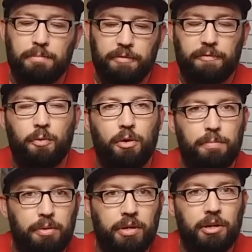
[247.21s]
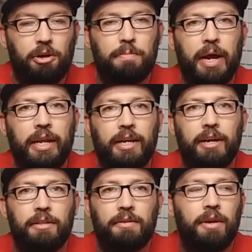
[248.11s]
before putting it all back
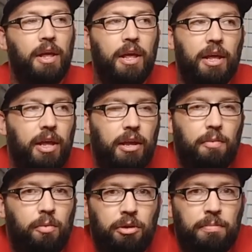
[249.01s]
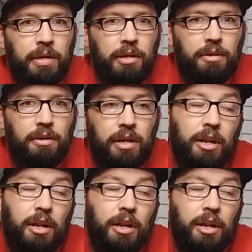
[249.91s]
together, it would have been good.